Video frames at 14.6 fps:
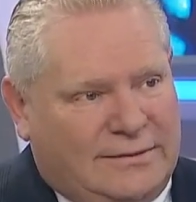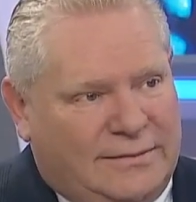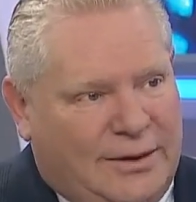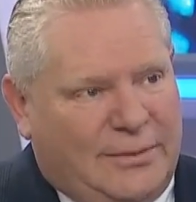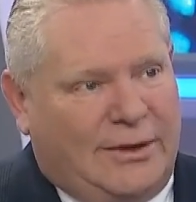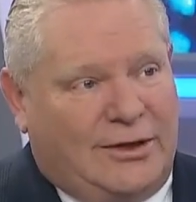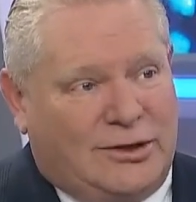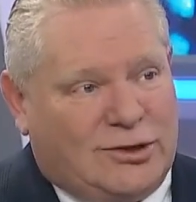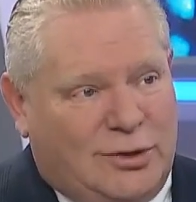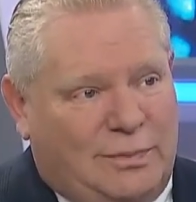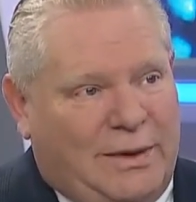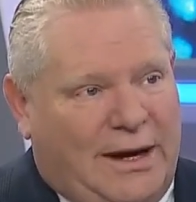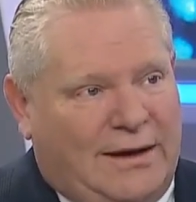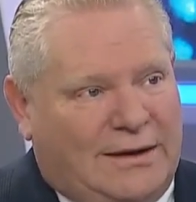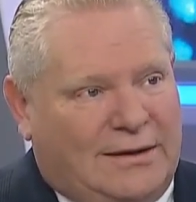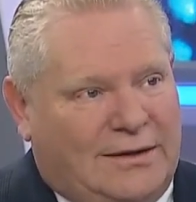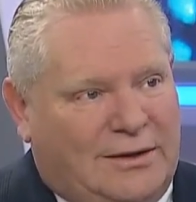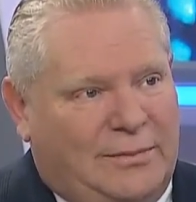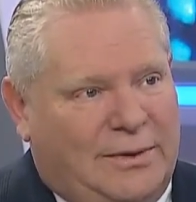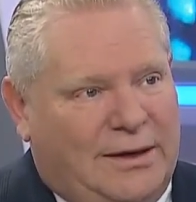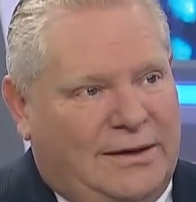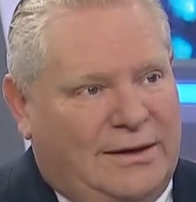maybe I'll shoot back a
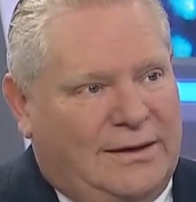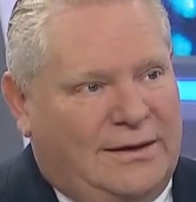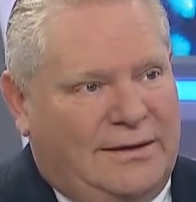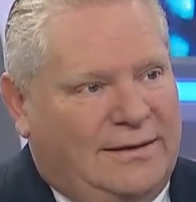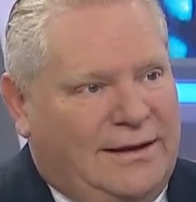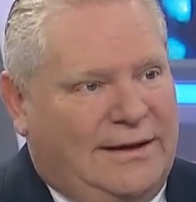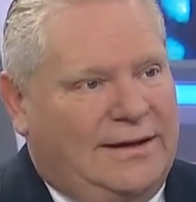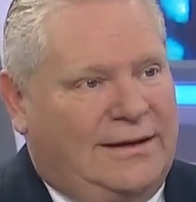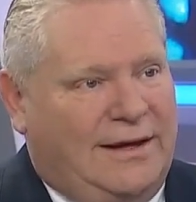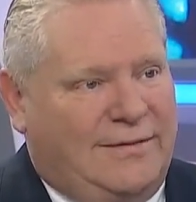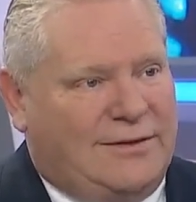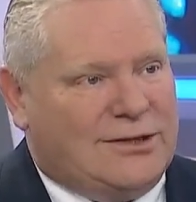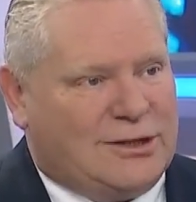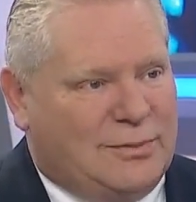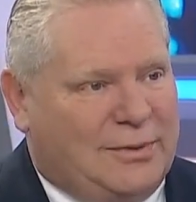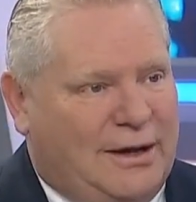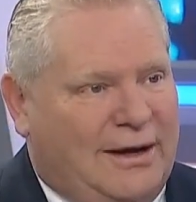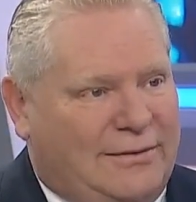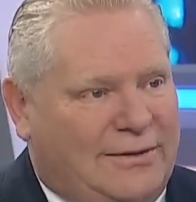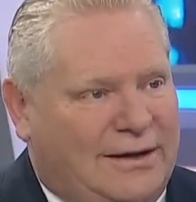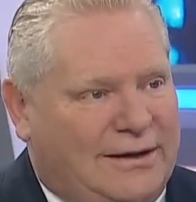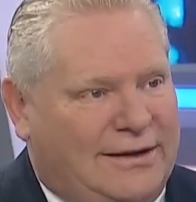little bit, they didn't have the
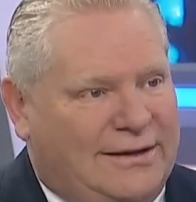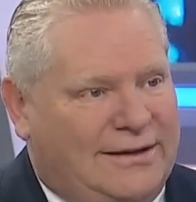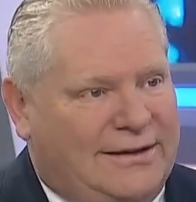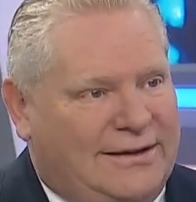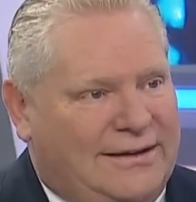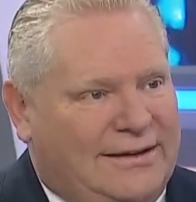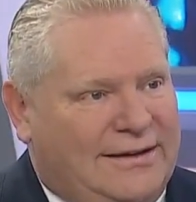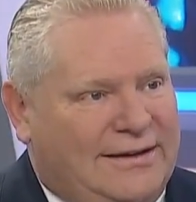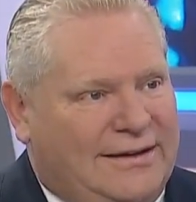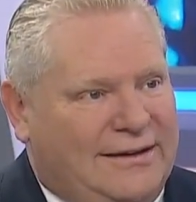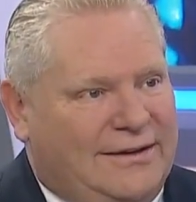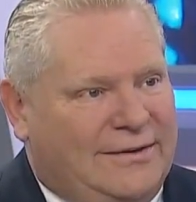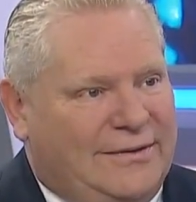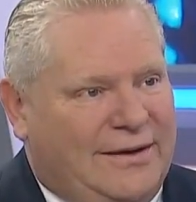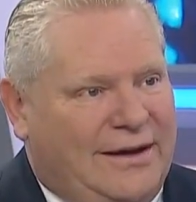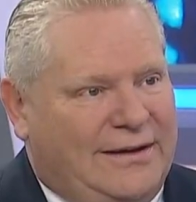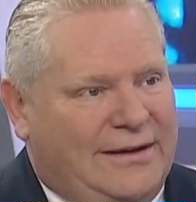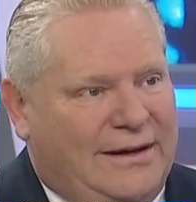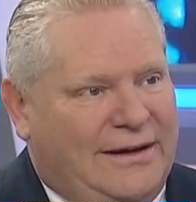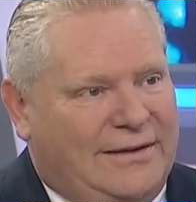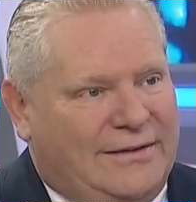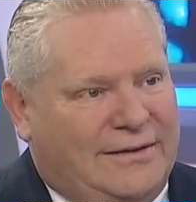supply ready. You know,
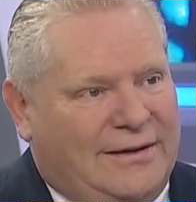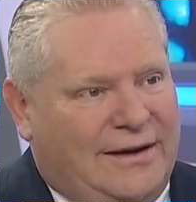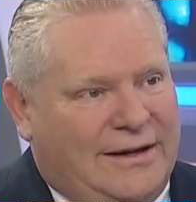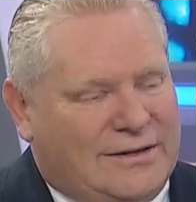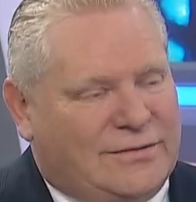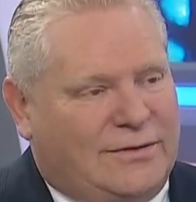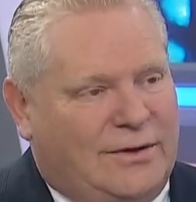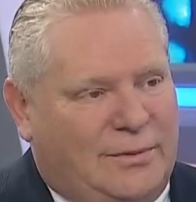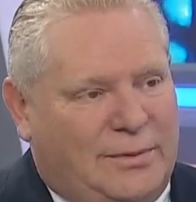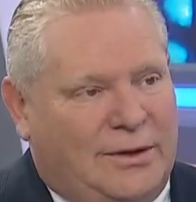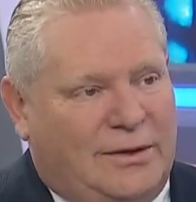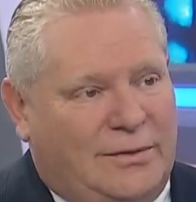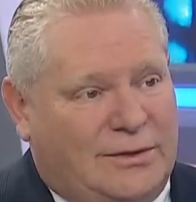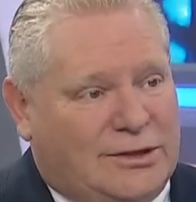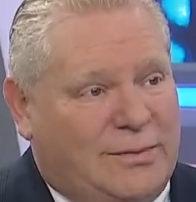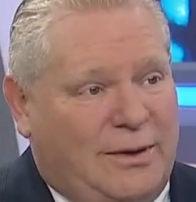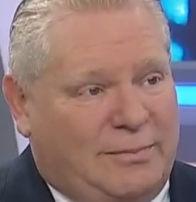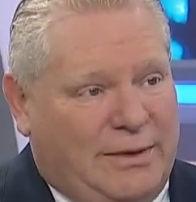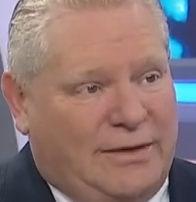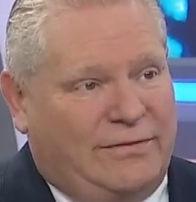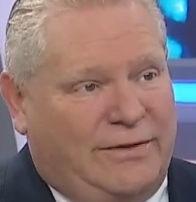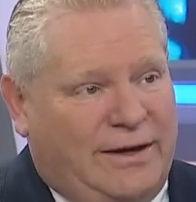and as for Alberta, which I'm a
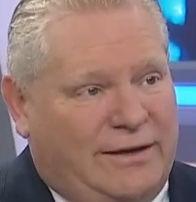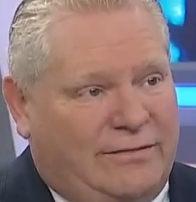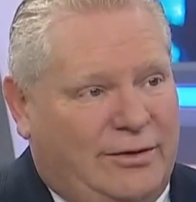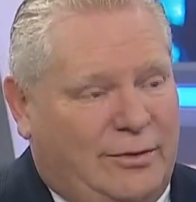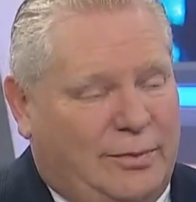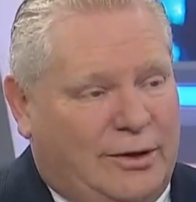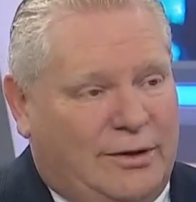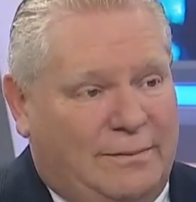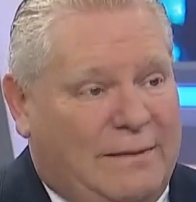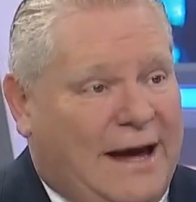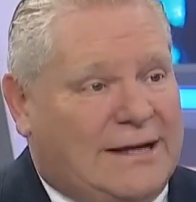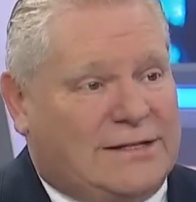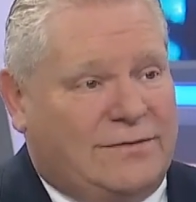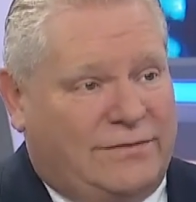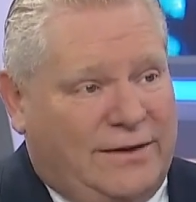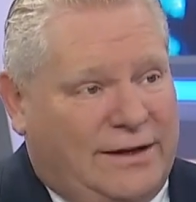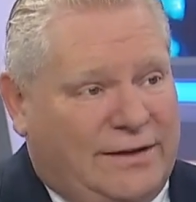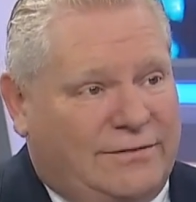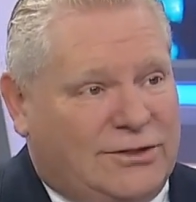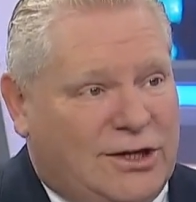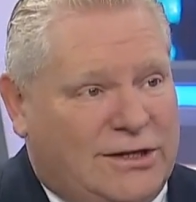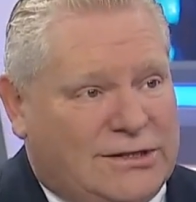big fan of Alberta, massive fan
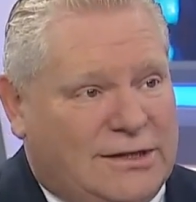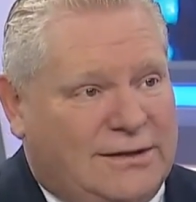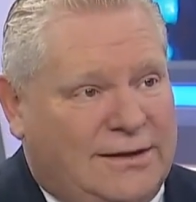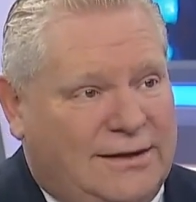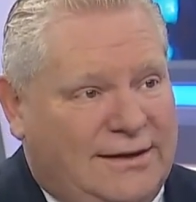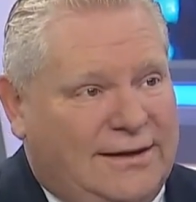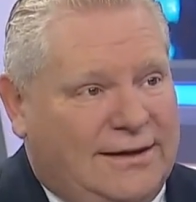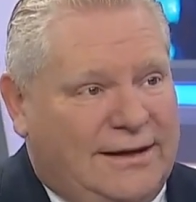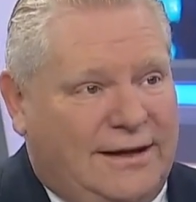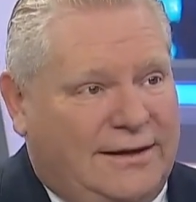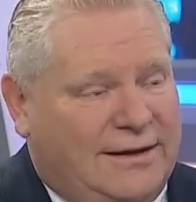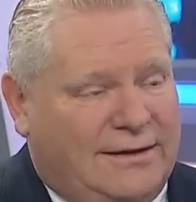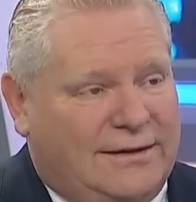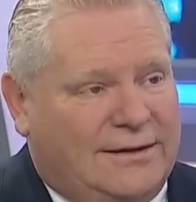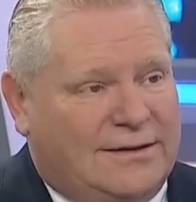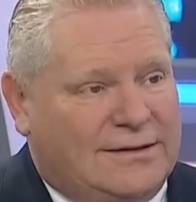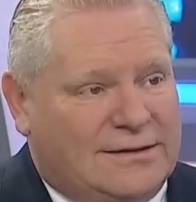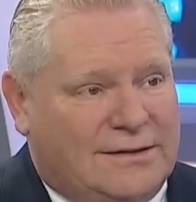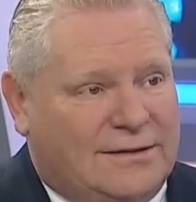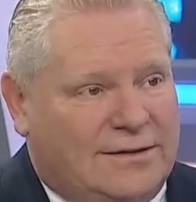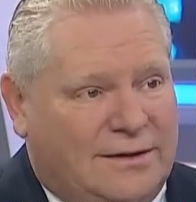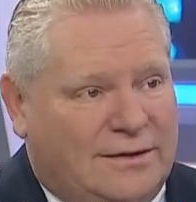of Jason Kenney. I think
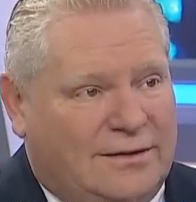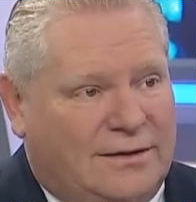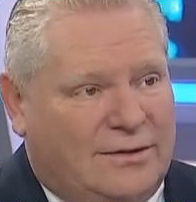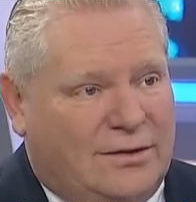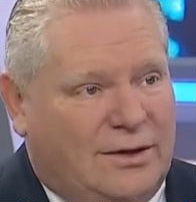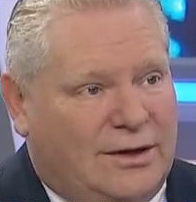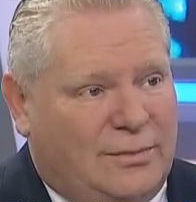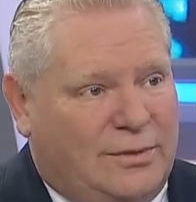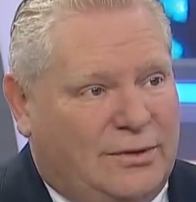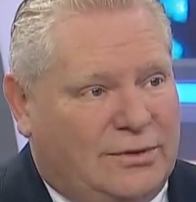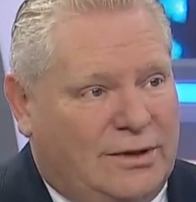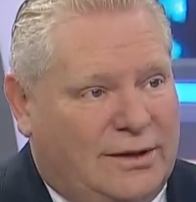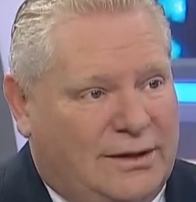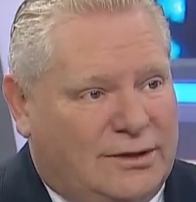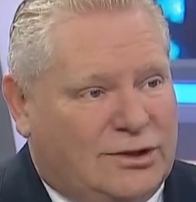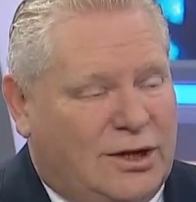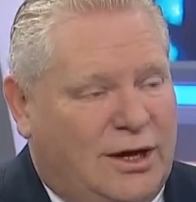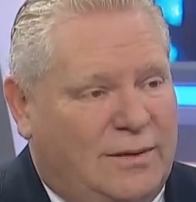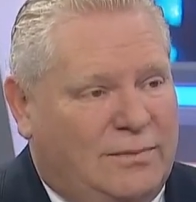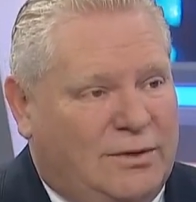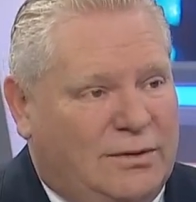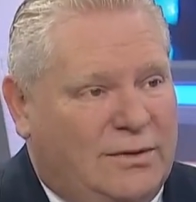he's an incredible
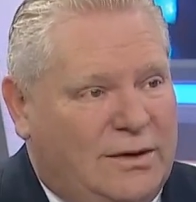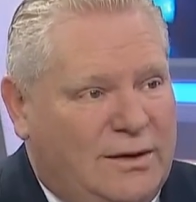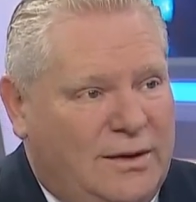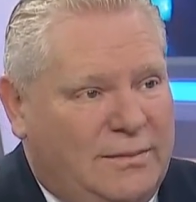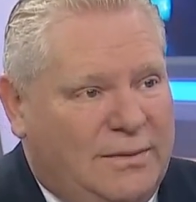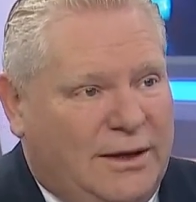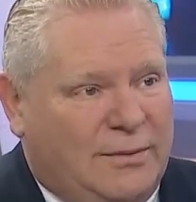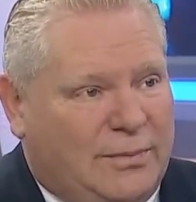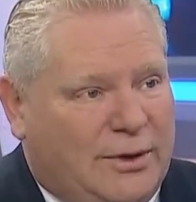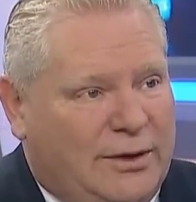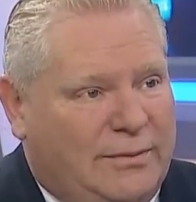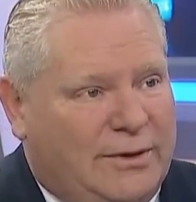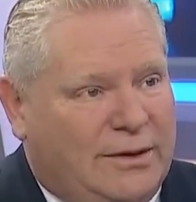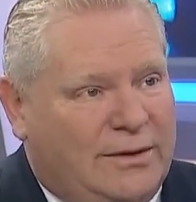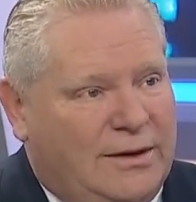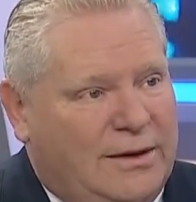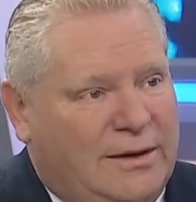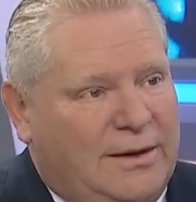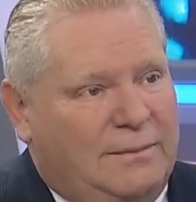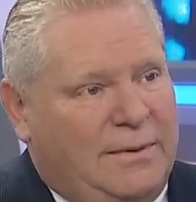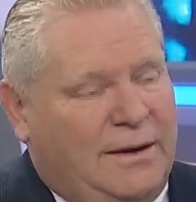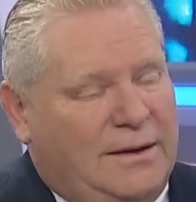job being premier.
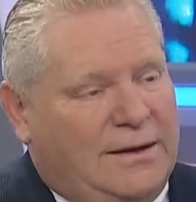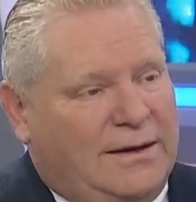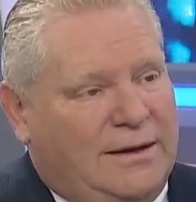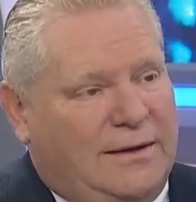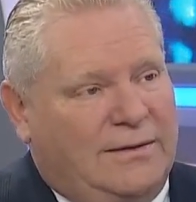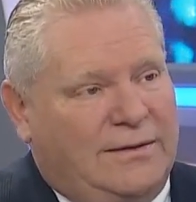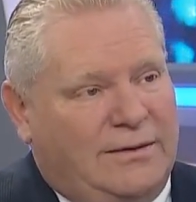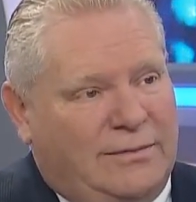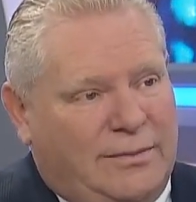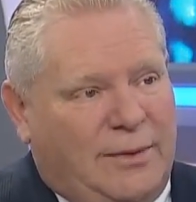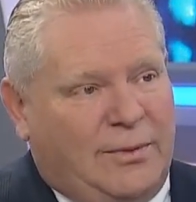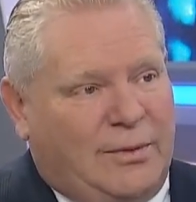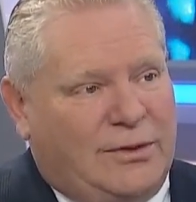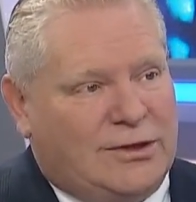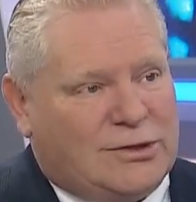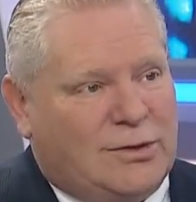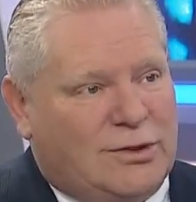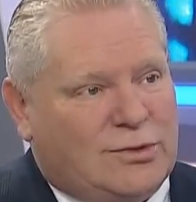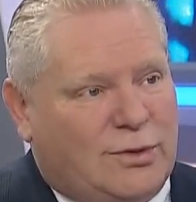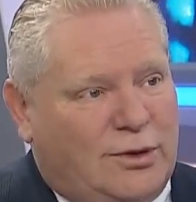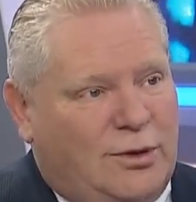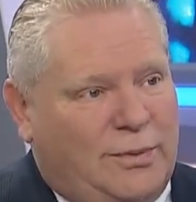But you remember when the
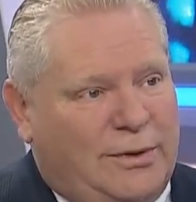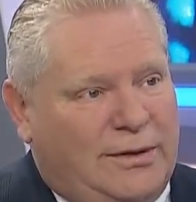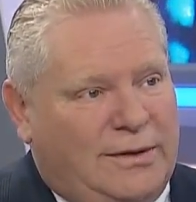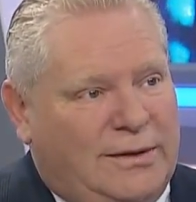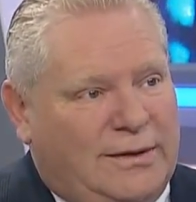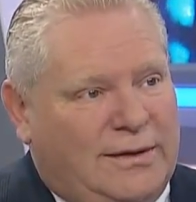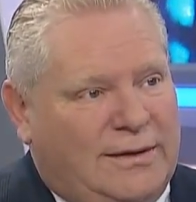stores were open?